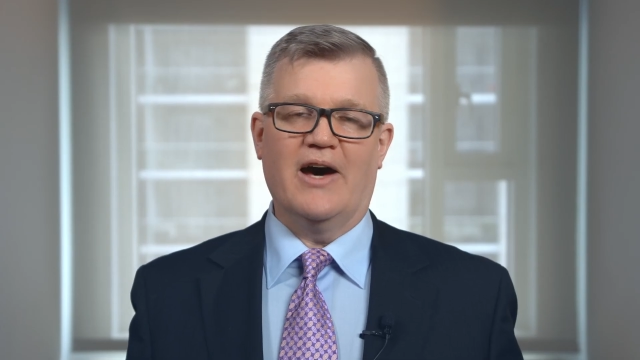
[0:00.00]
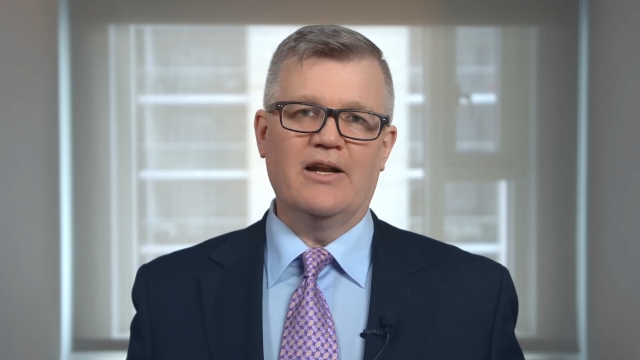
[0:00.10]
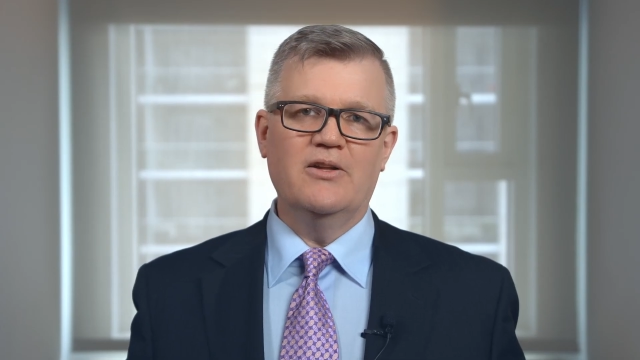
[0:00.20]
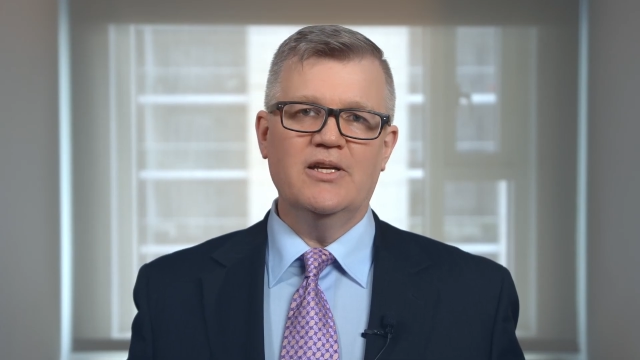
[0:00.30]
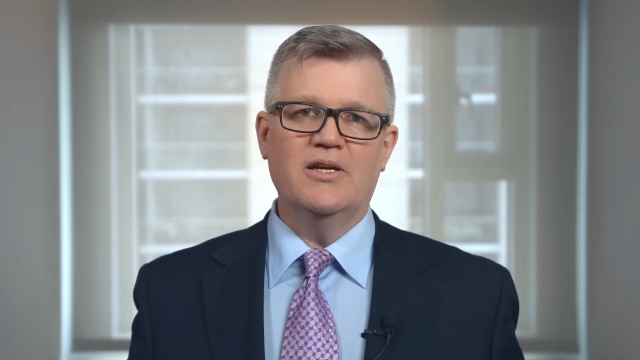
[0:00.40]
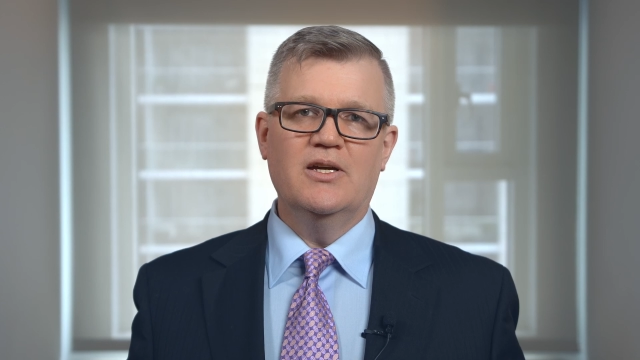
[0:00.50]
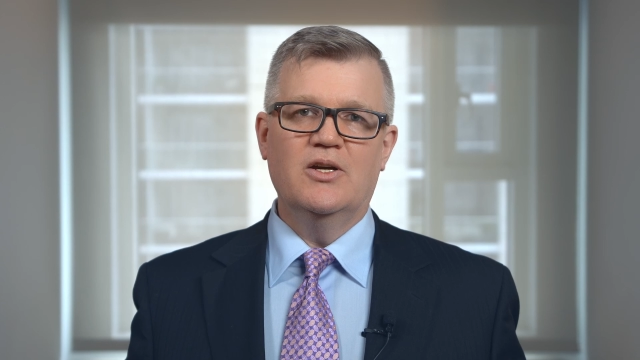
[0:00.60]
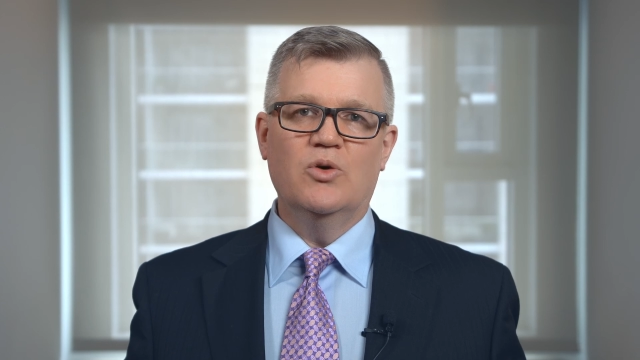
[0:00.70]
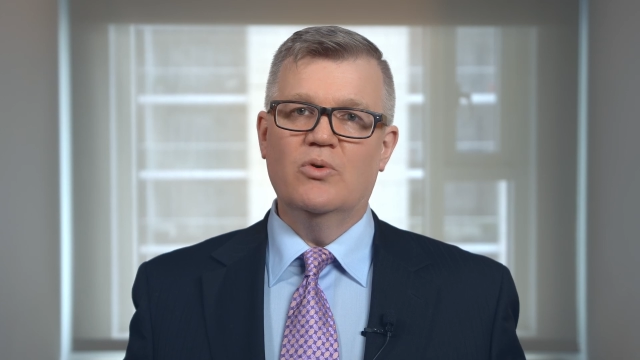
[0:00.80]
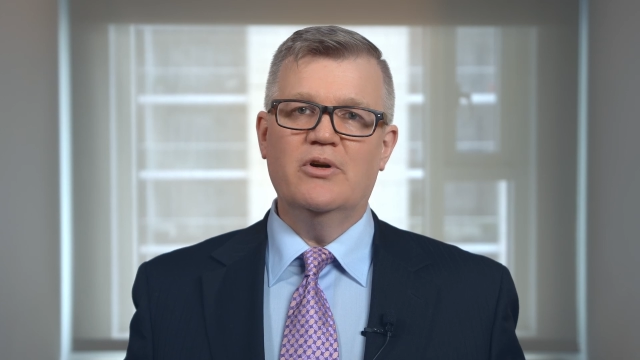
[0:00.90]
Finally,
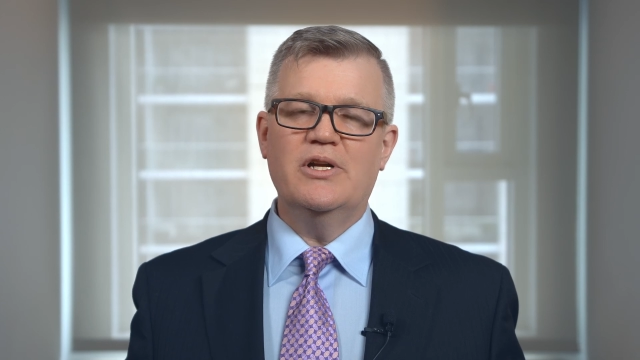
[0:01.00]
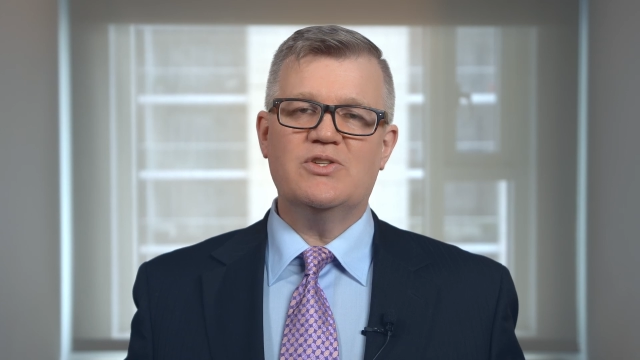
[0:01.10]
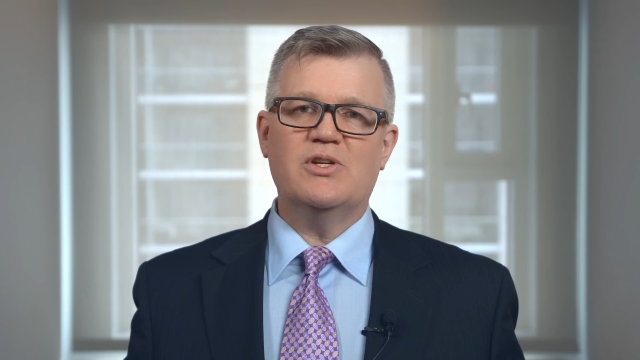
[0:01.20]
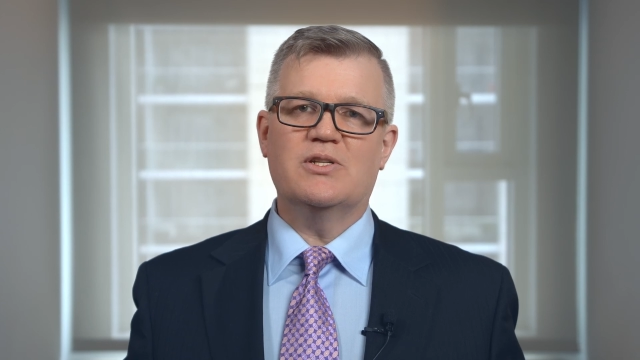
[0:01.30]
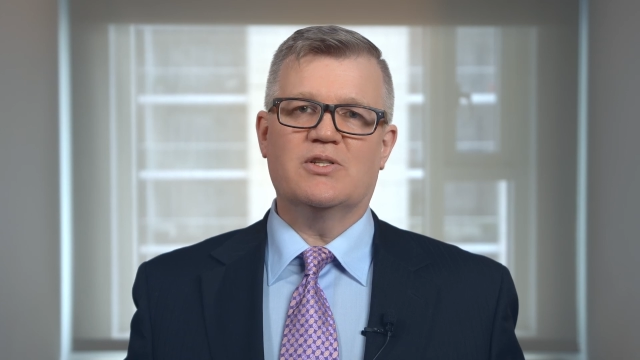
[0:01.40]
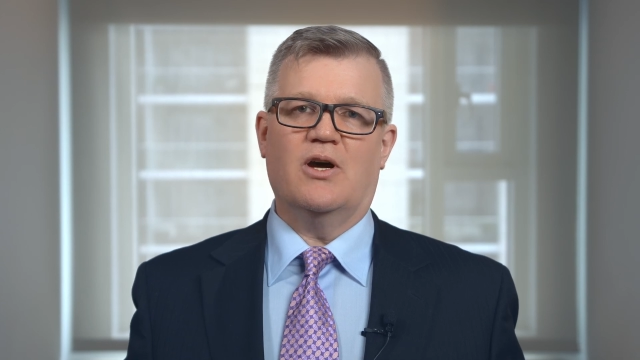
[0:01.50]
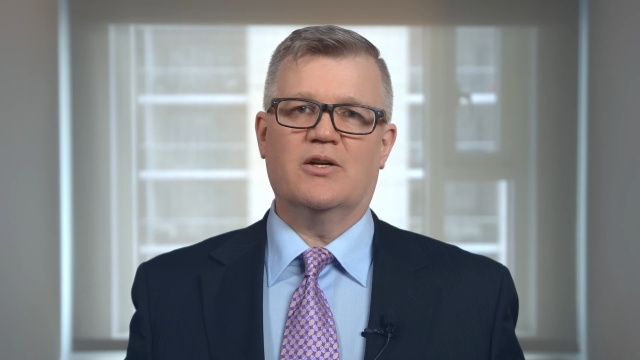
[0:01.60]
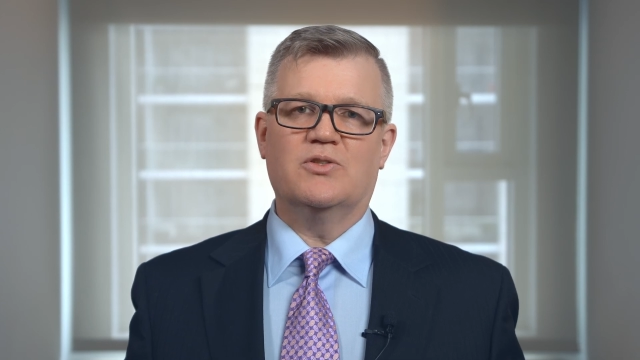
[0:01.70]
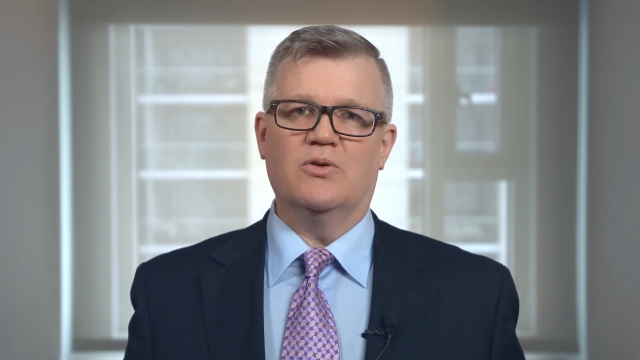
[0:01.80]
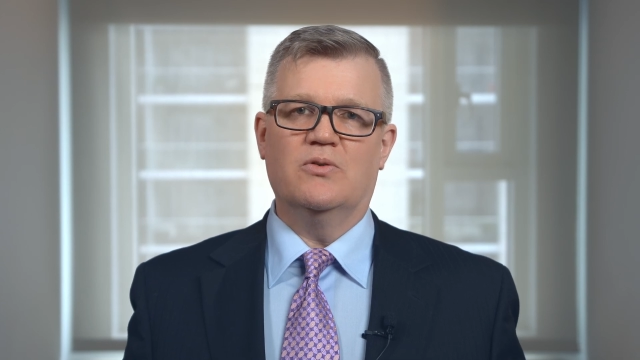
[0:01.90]
we're easy to
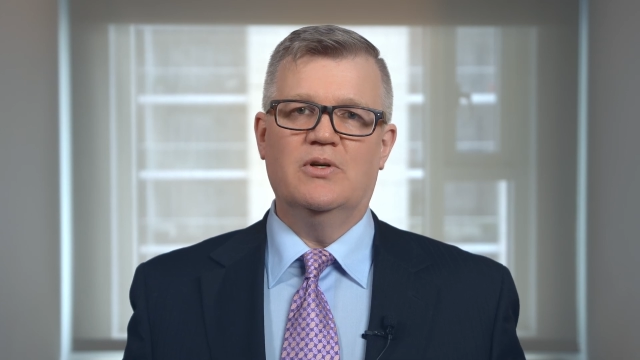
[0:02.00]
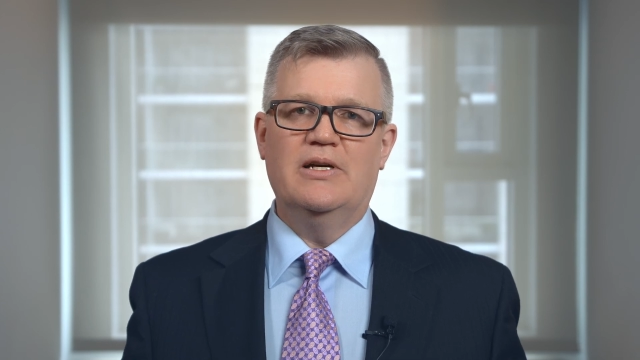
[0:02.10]
talk to.